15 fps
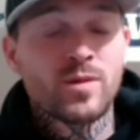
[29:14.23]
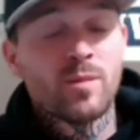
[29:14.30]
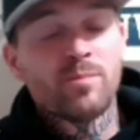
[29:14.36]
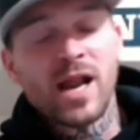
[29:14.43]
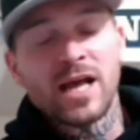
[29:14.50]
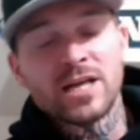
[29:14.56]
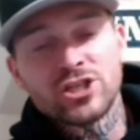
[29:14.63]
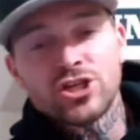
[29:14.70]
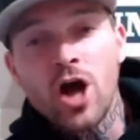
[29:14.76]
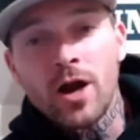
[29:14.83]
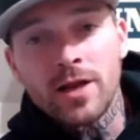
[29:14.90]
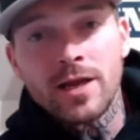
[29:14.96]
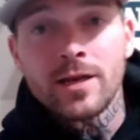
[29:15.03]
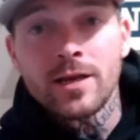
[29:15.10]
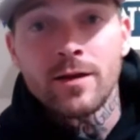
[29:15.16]
But I shot
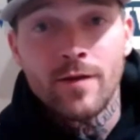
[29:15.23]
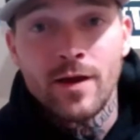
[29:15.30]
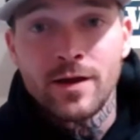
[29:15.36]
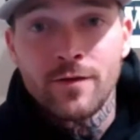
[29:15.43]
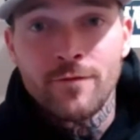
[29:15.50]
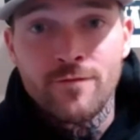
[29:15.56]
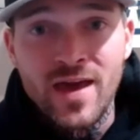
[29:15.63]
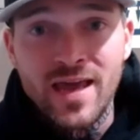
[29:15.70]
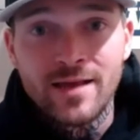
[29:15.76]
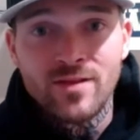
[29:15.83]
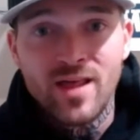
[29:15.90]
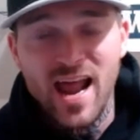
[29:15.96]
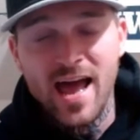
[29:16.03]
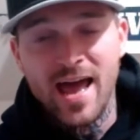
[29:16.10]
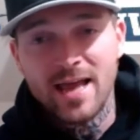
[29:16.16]
it in a vein
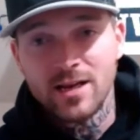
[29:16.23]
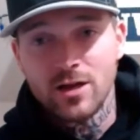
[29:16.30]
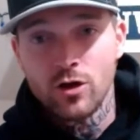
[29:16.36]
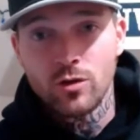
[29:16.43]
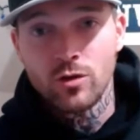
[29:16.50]
that I had